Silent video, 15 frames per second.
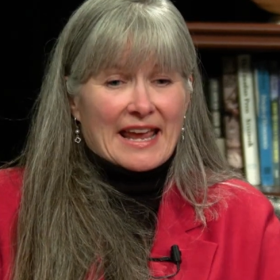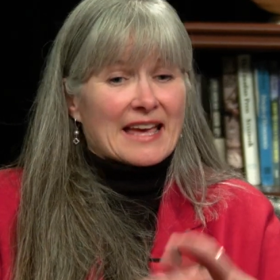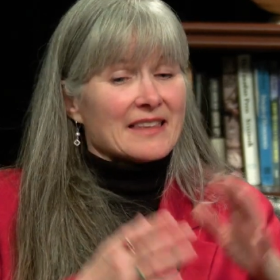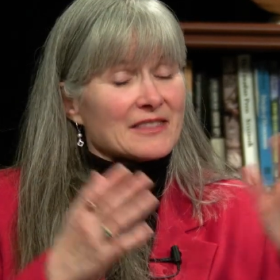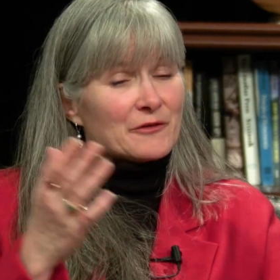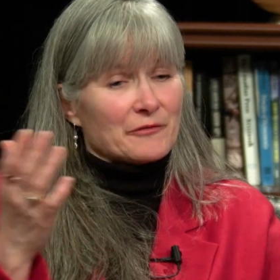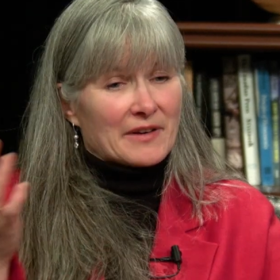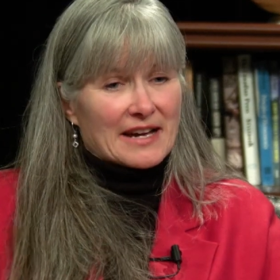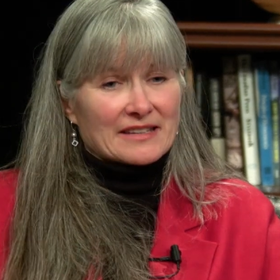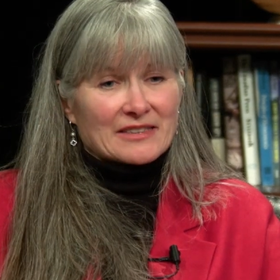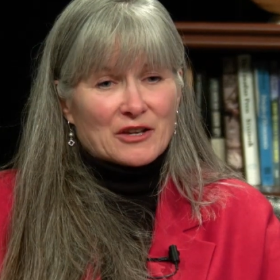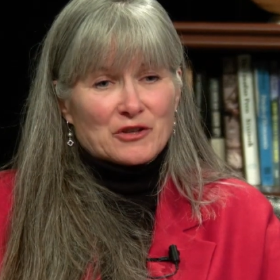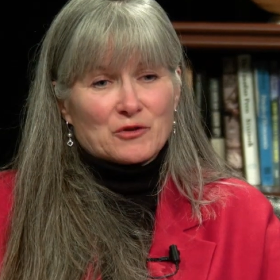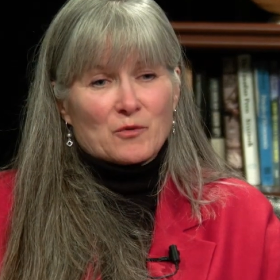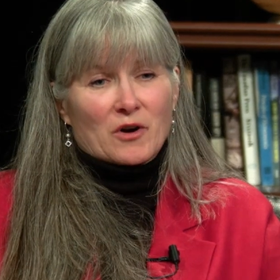and the fact
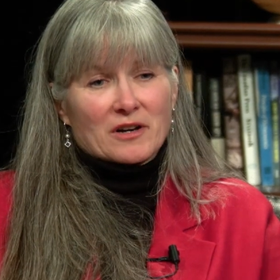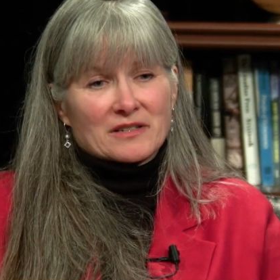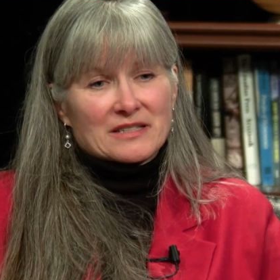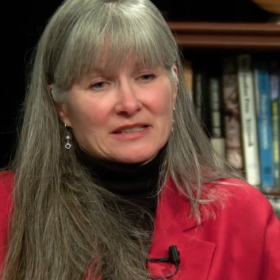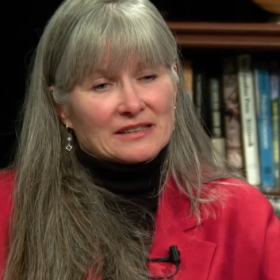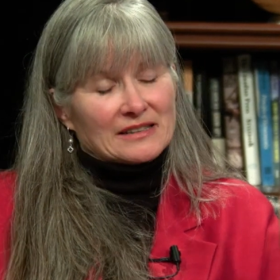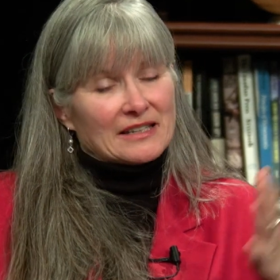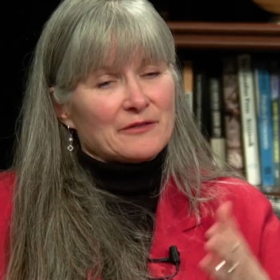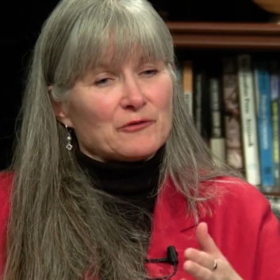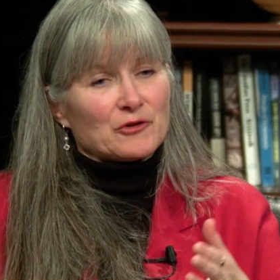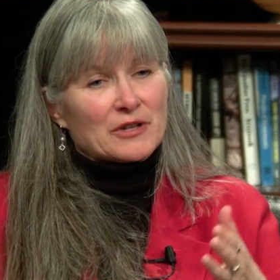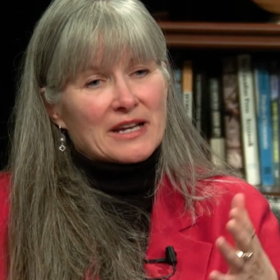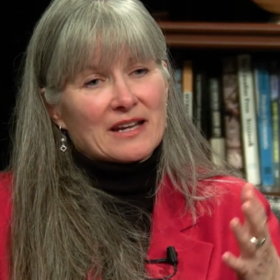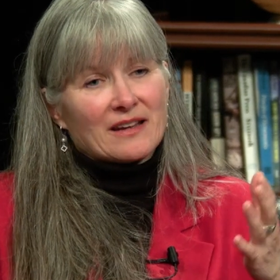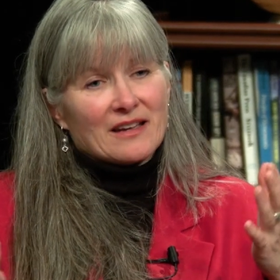that you are
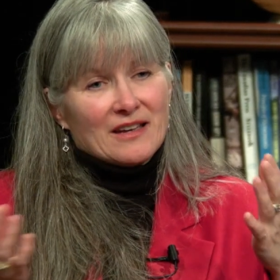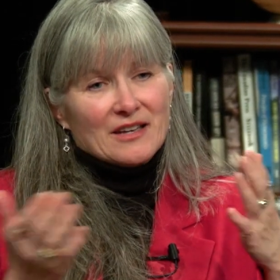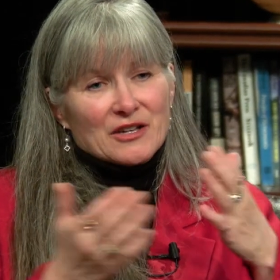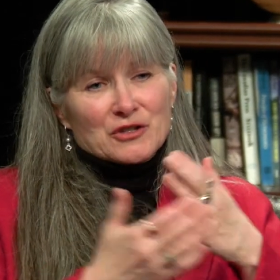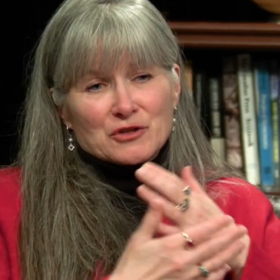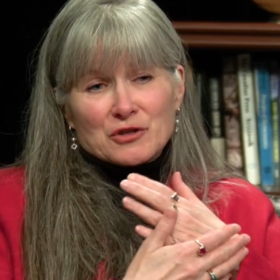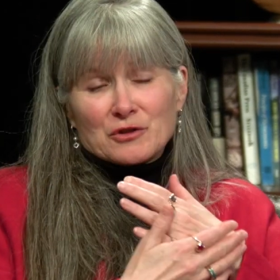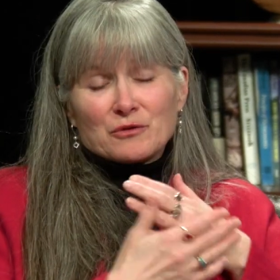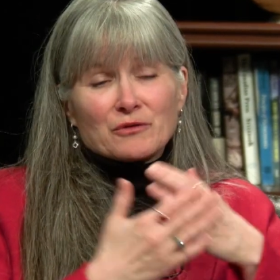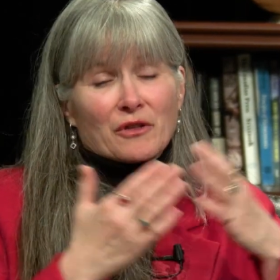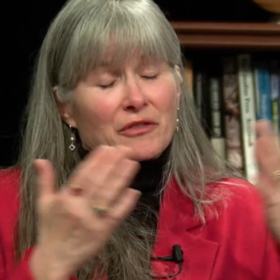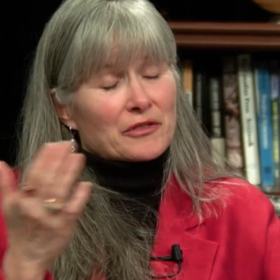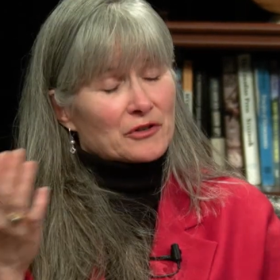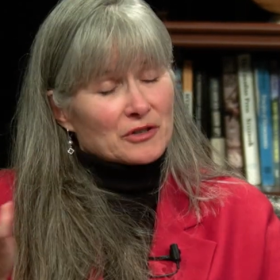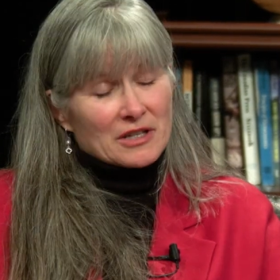delivering to
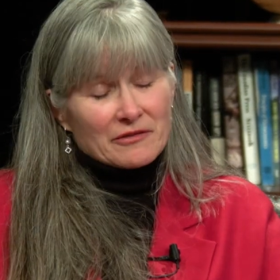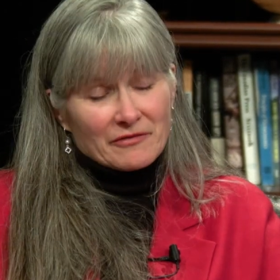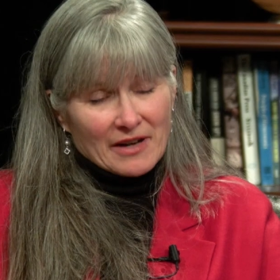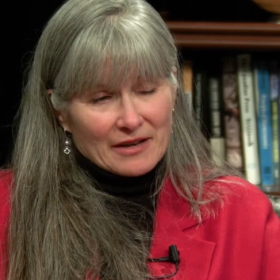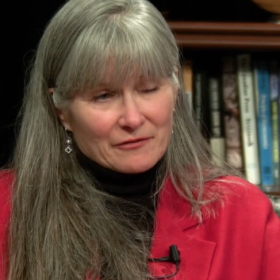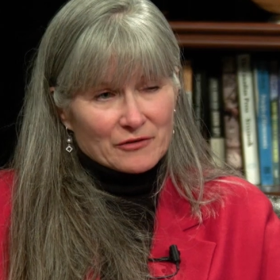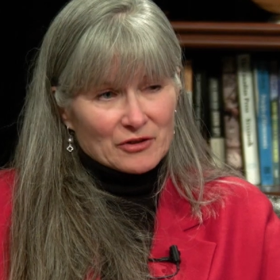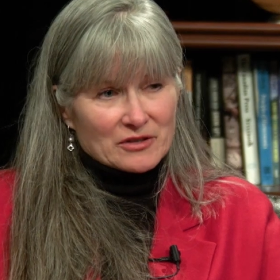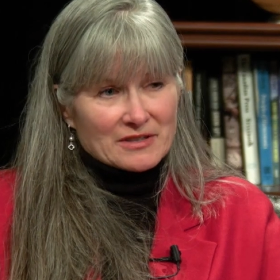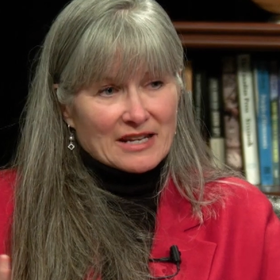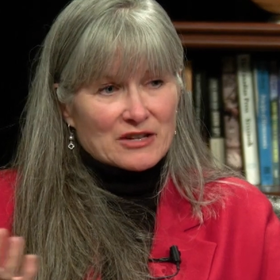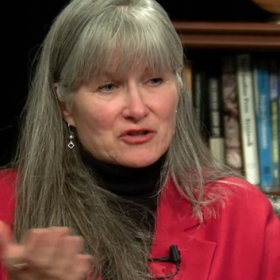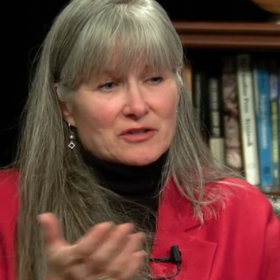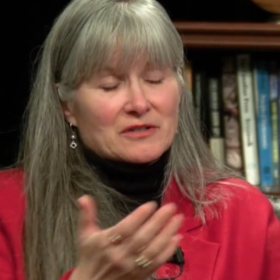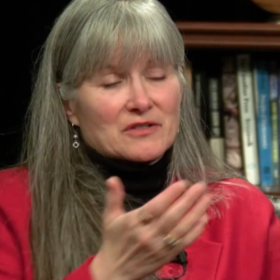the 35 First
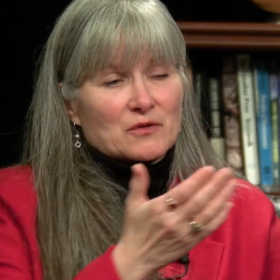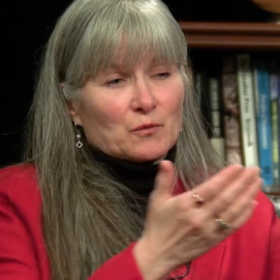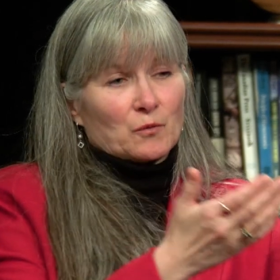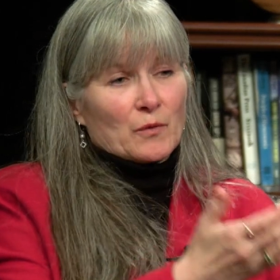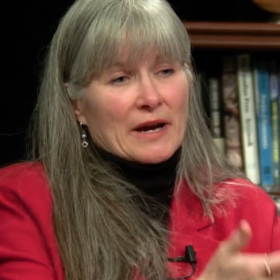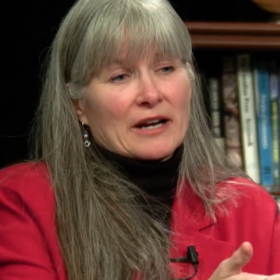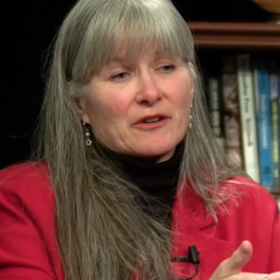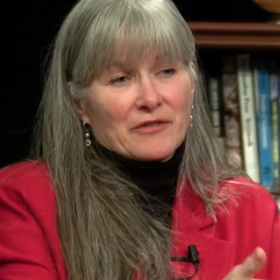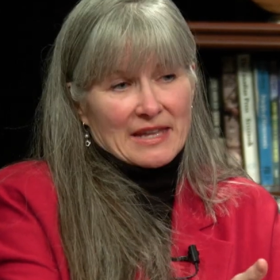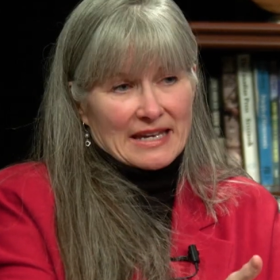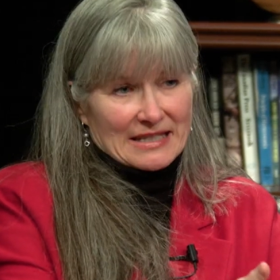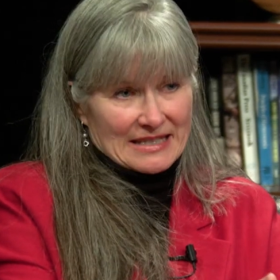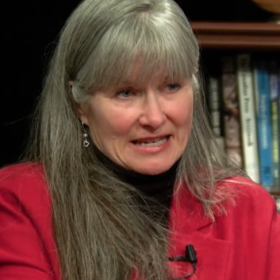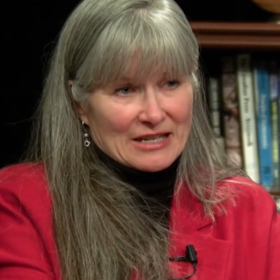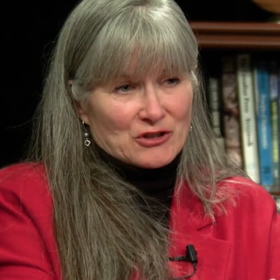Nations where
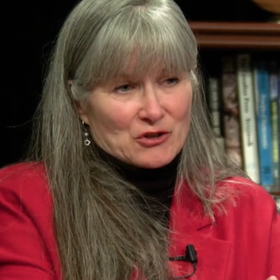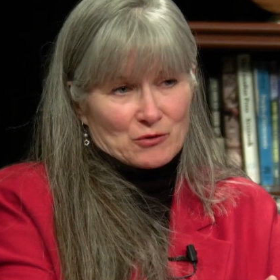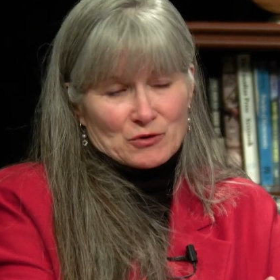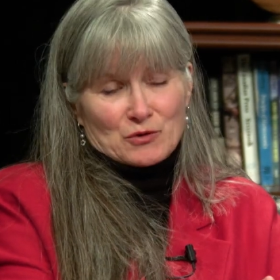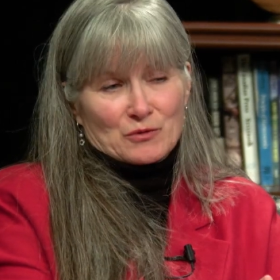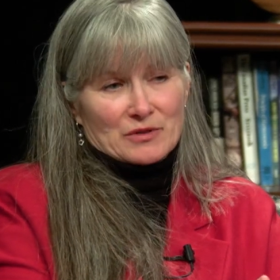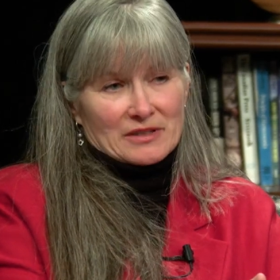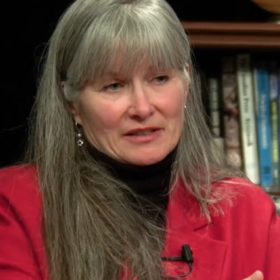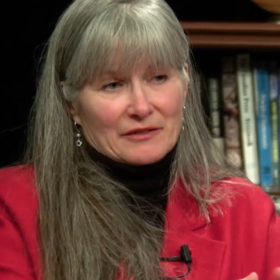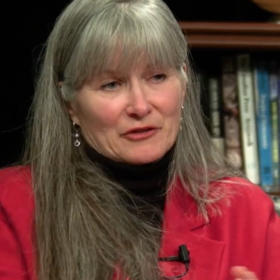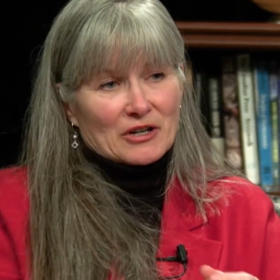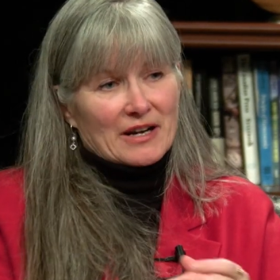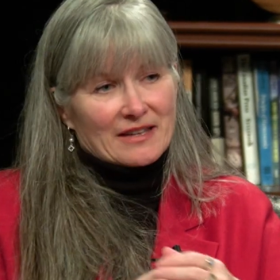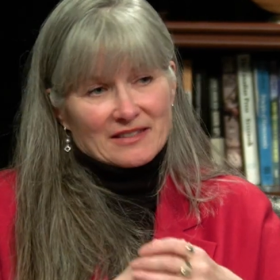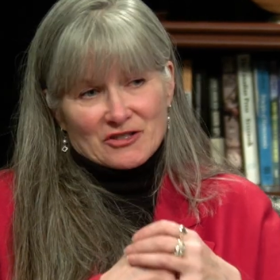they need you to
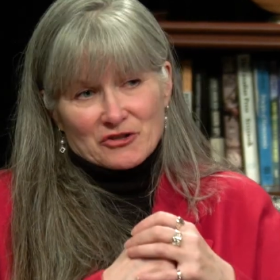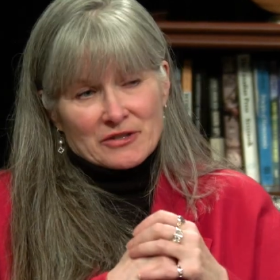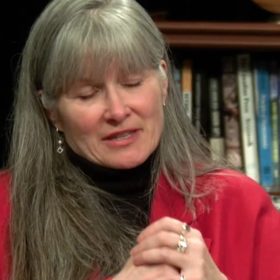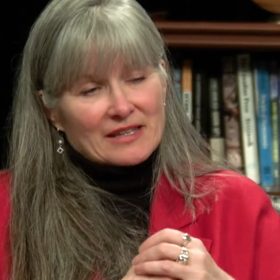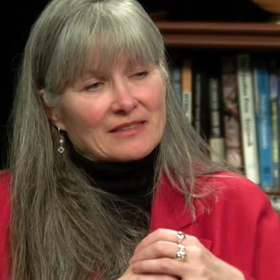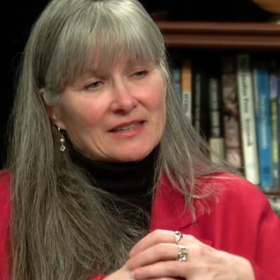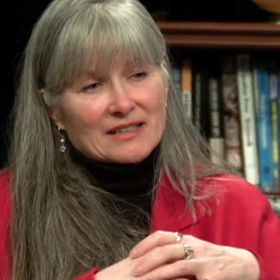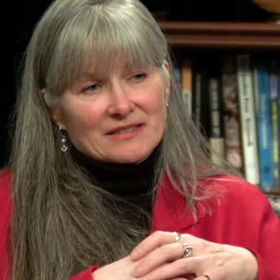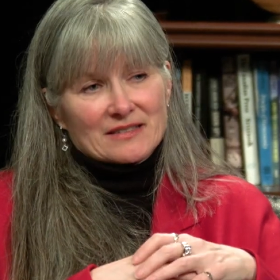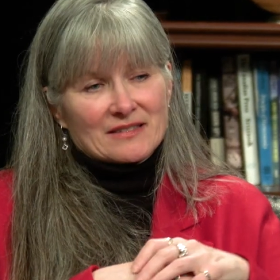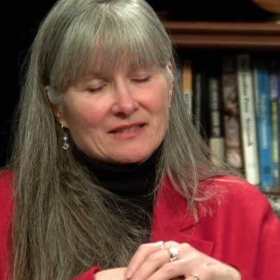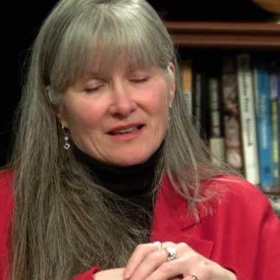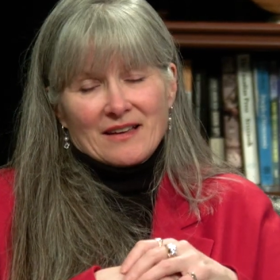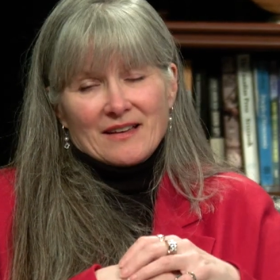deliver. I just think that's